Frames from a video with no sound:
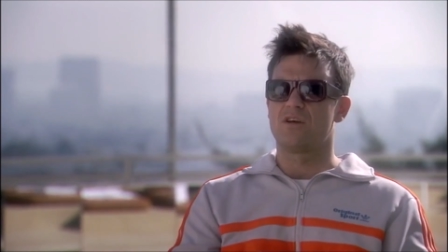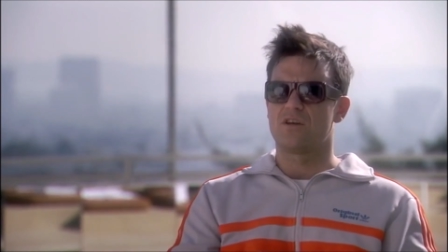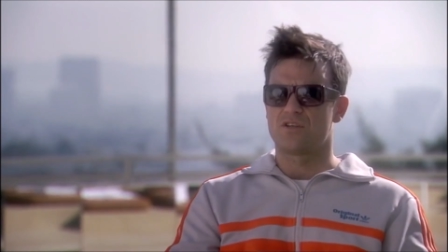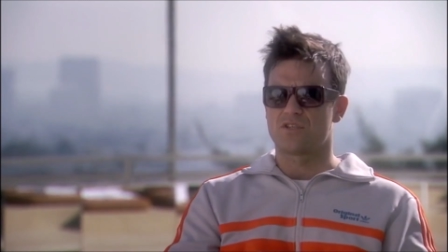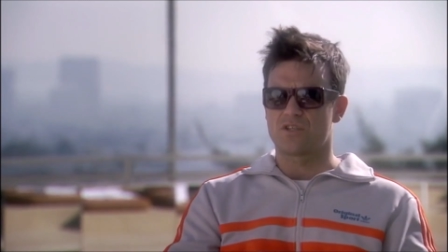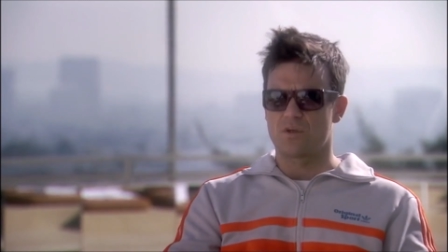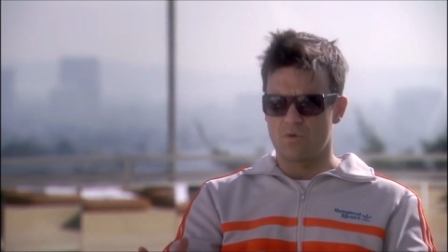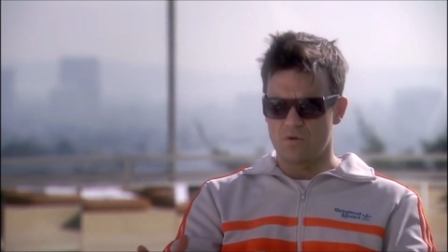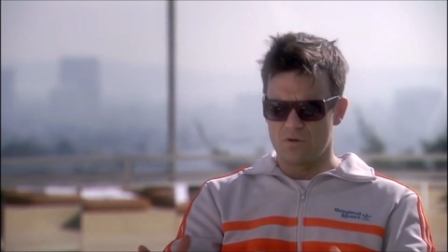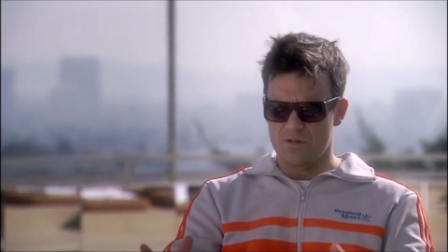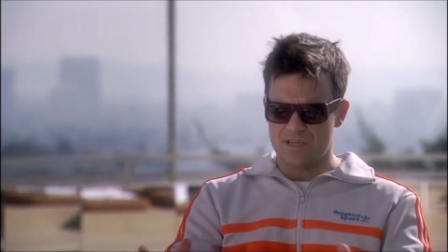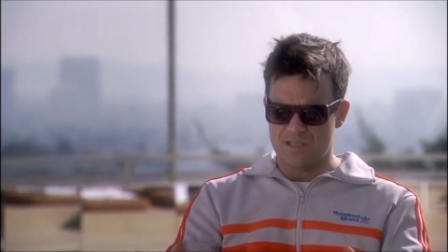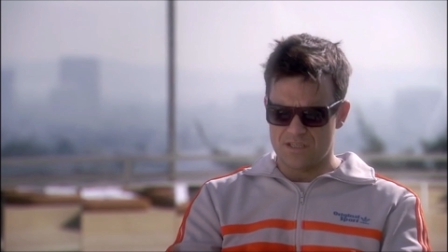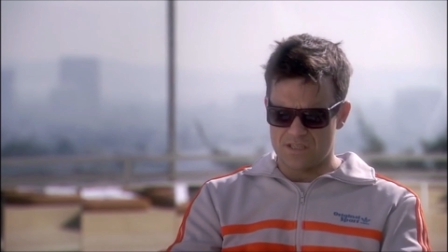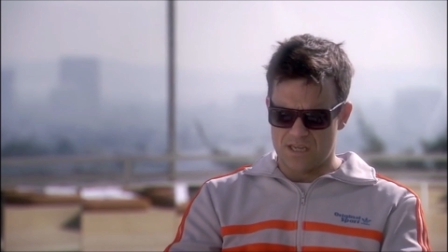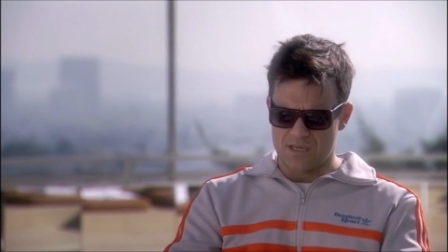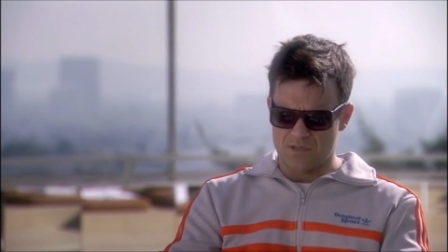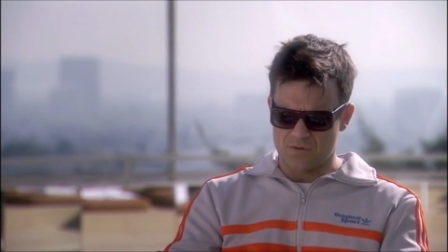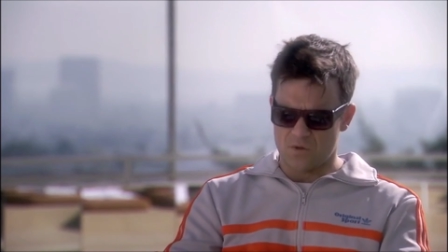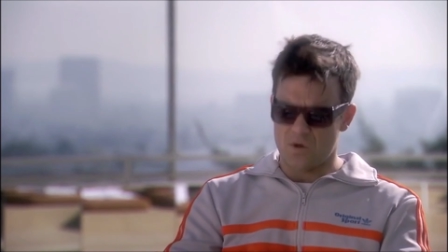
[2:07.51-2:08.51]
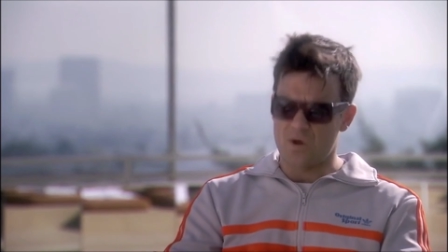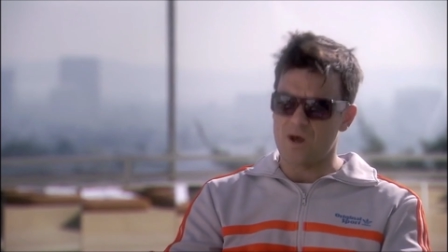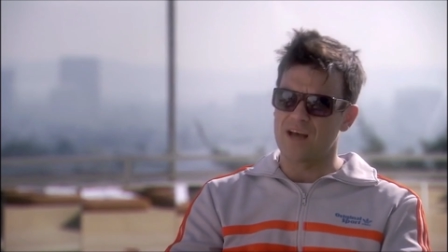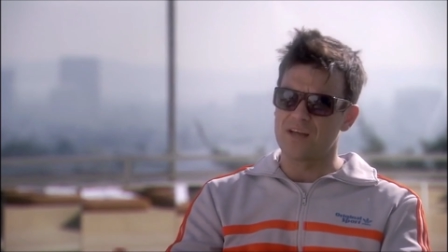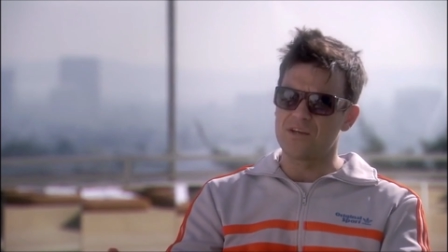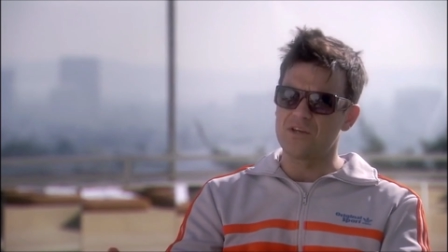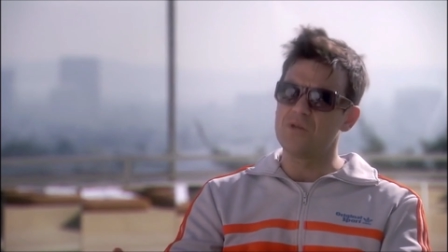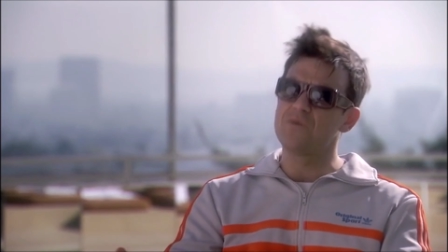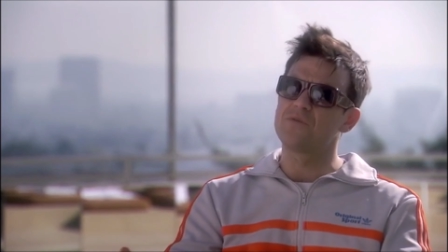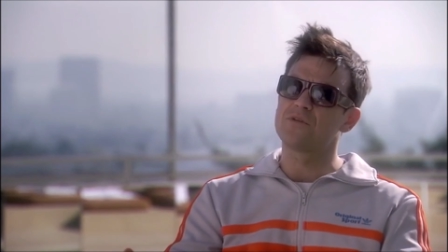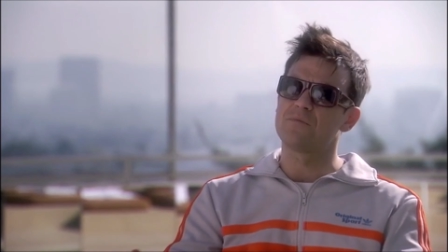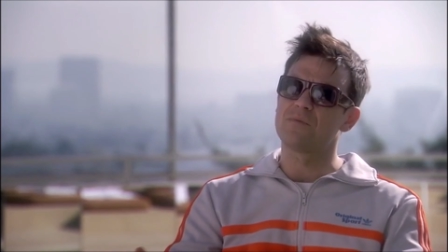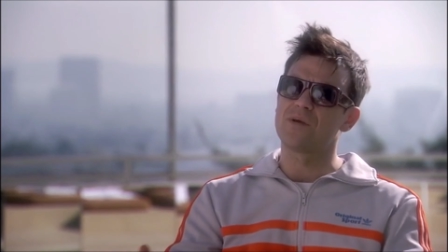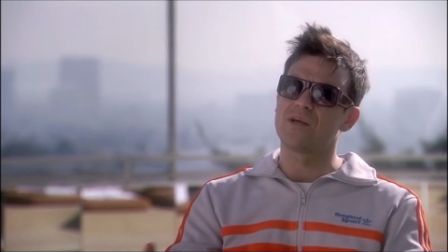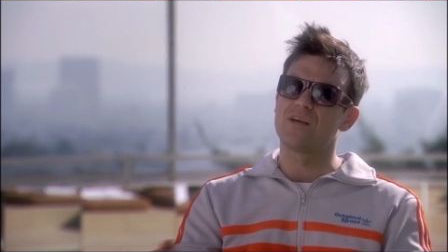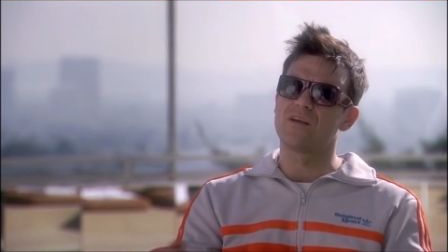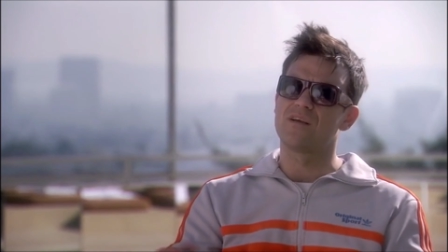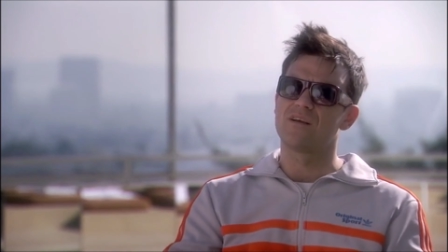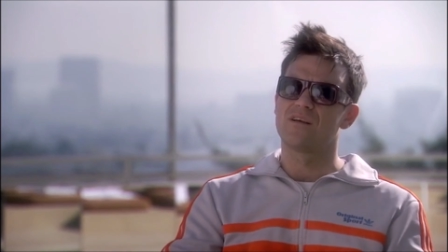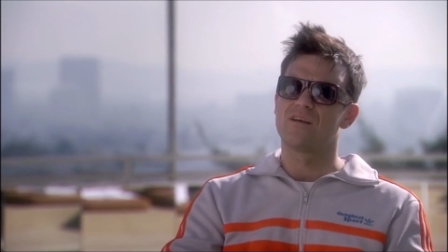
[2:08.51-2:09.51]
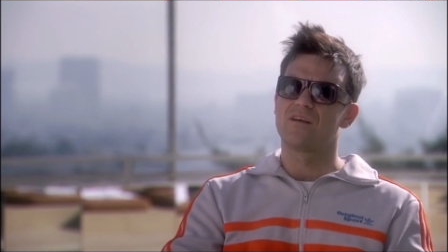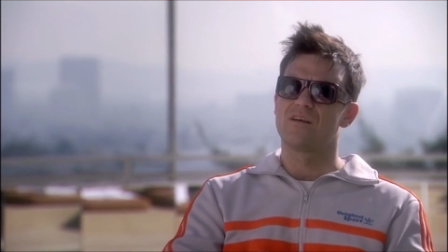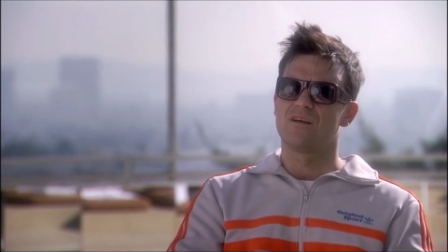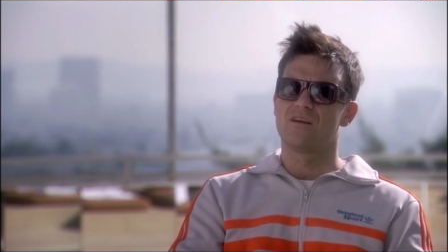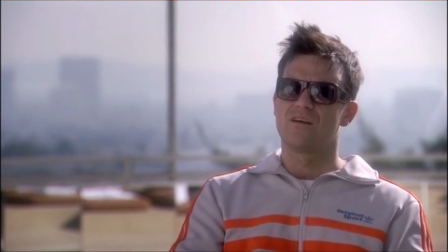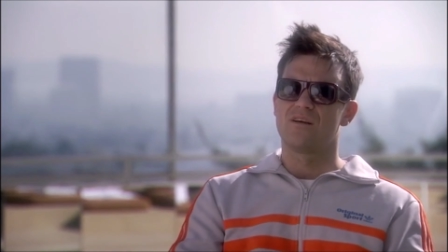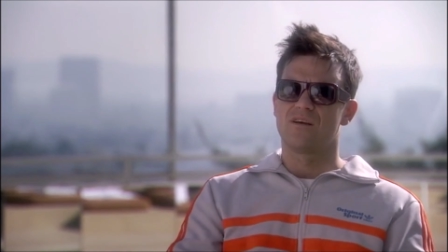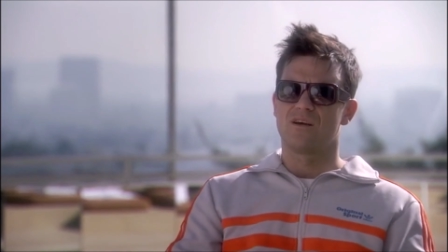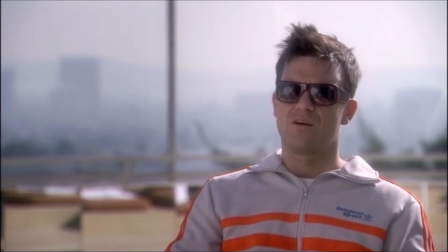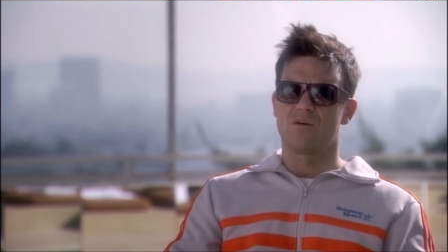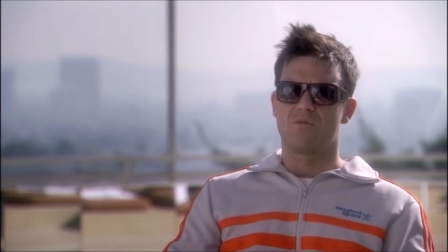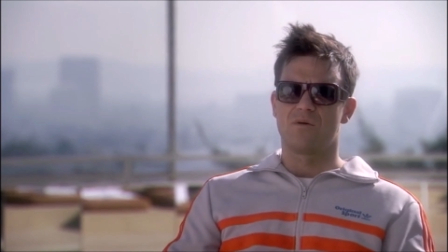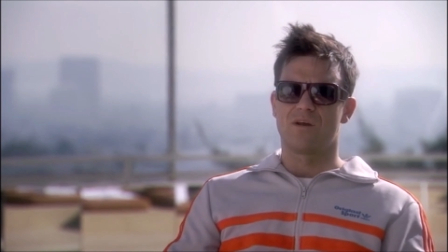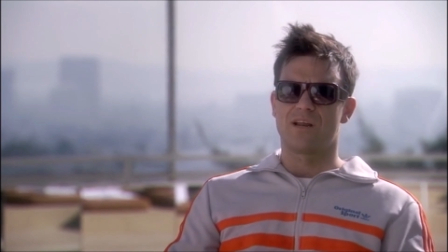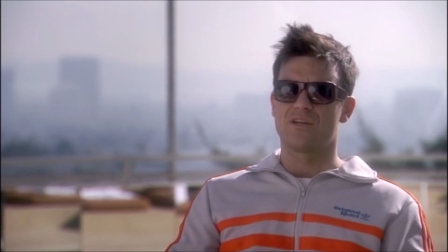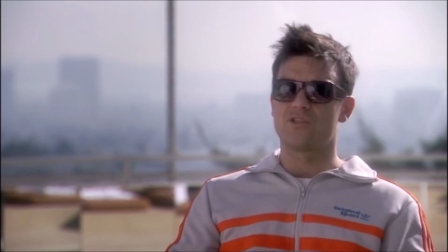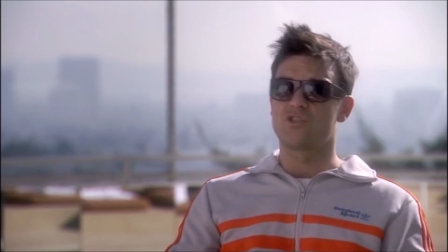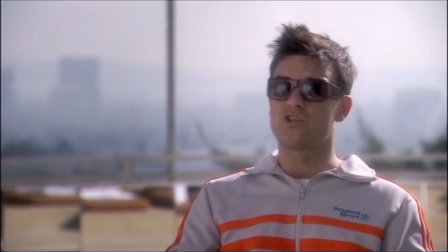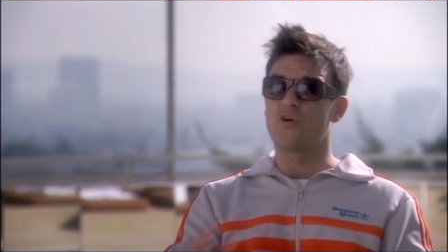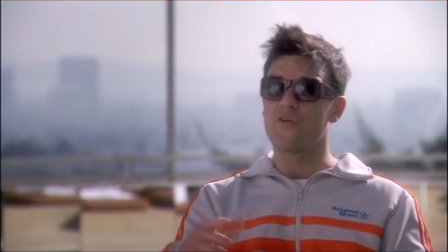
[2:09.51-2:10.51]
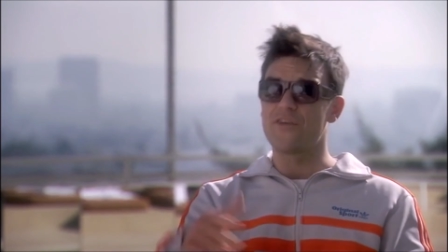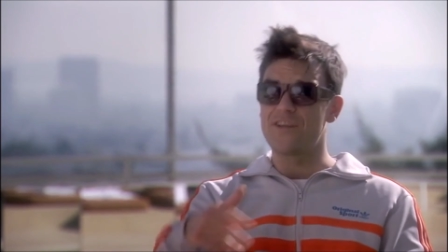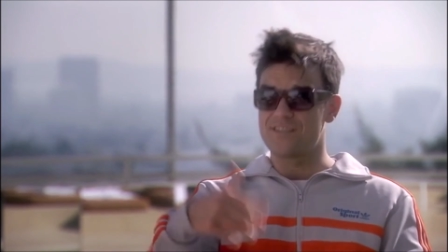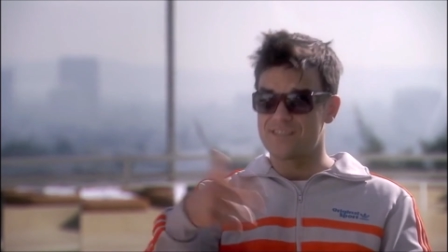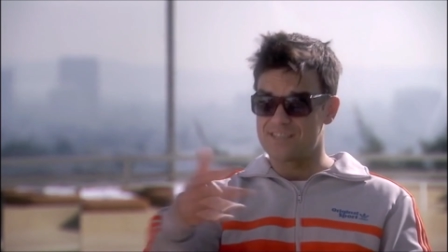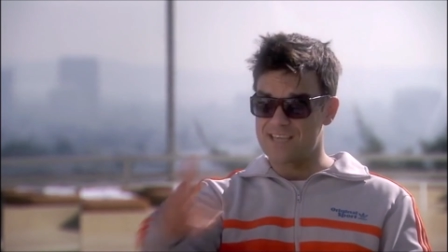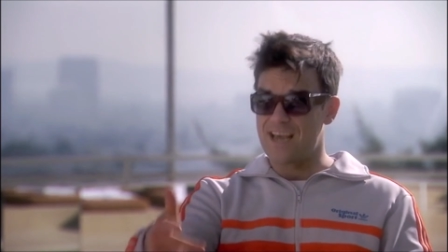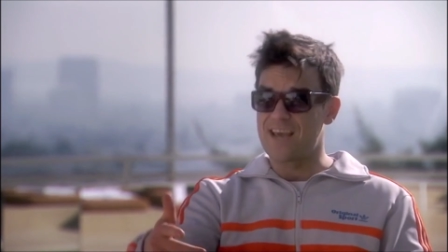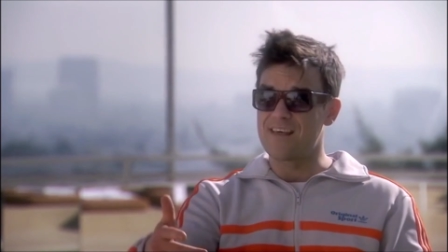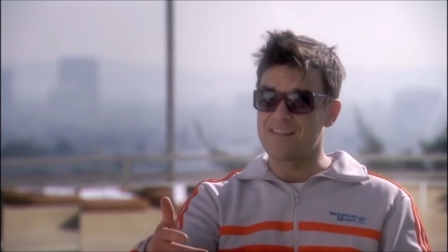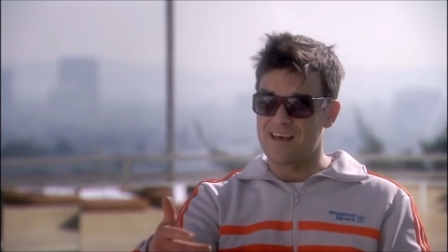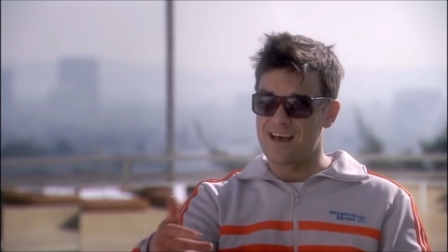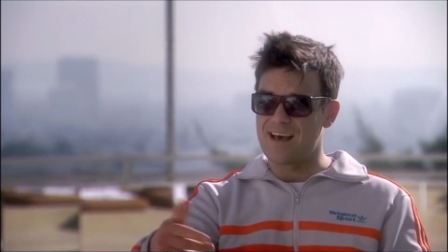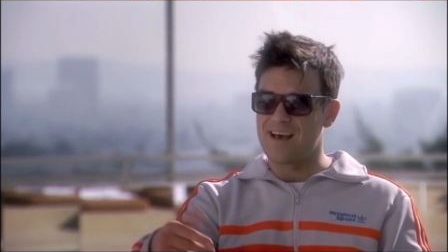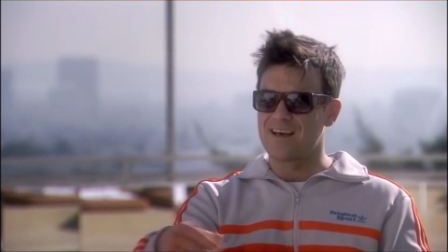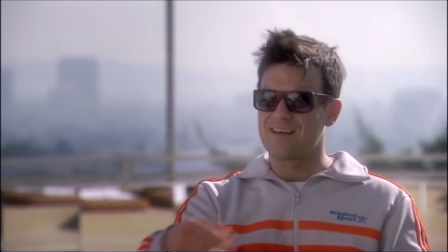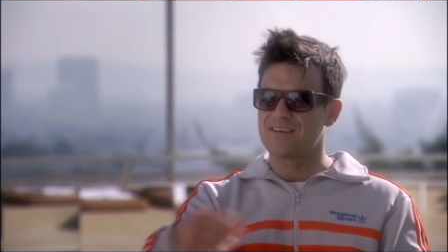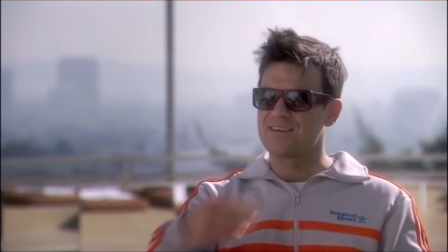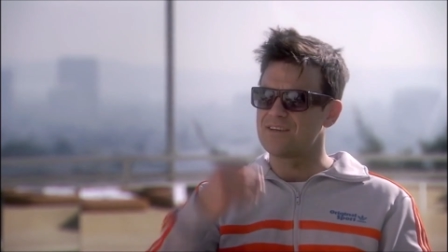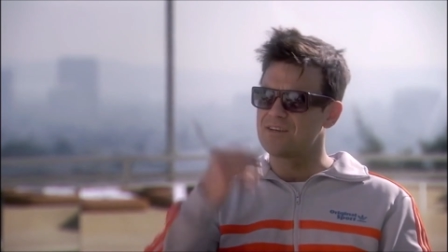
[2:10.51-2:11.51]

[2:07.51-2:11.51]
So all these things were quite new to me when I joined Take That,